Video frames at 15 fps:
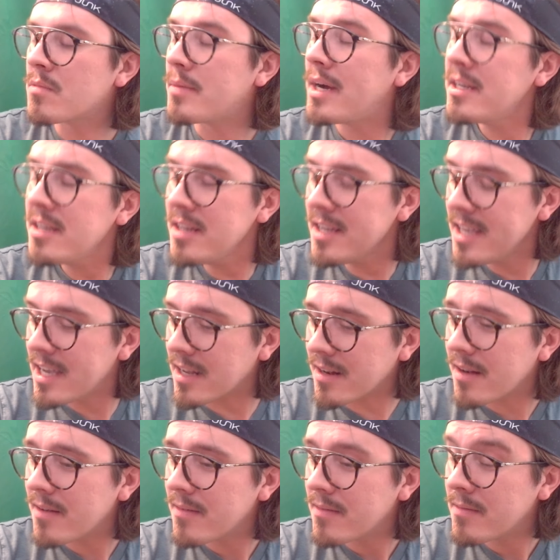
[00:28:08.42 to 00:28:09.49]
Reminding
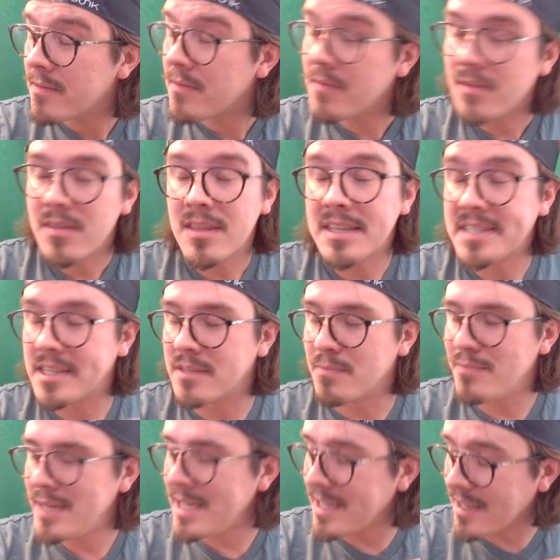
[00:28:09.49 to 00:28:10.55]
again, this is
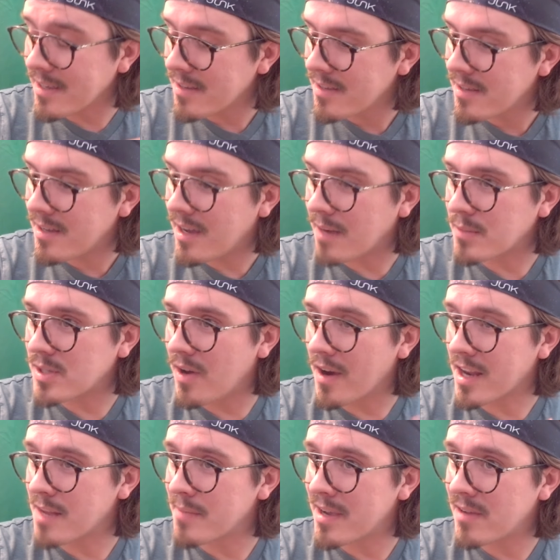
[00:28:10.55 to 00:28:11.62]
me I'm
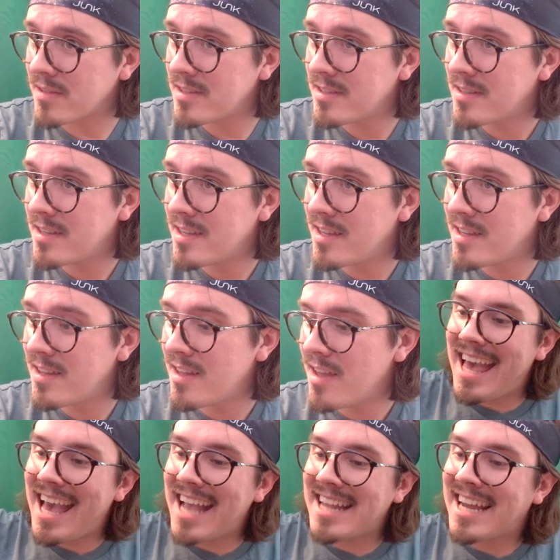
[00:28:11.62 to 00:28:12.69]
talking about.
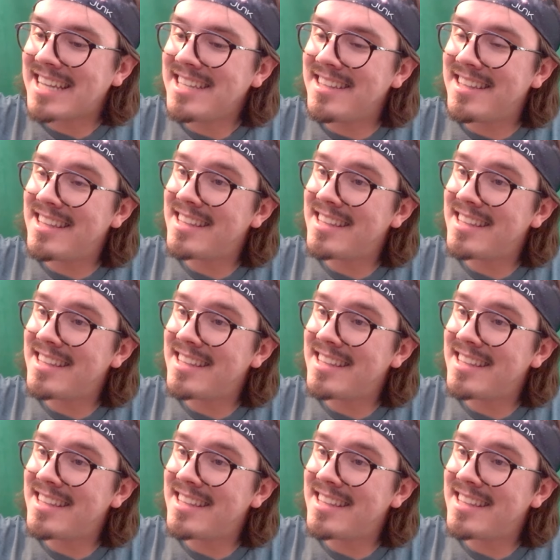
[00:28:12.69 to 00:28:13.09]
And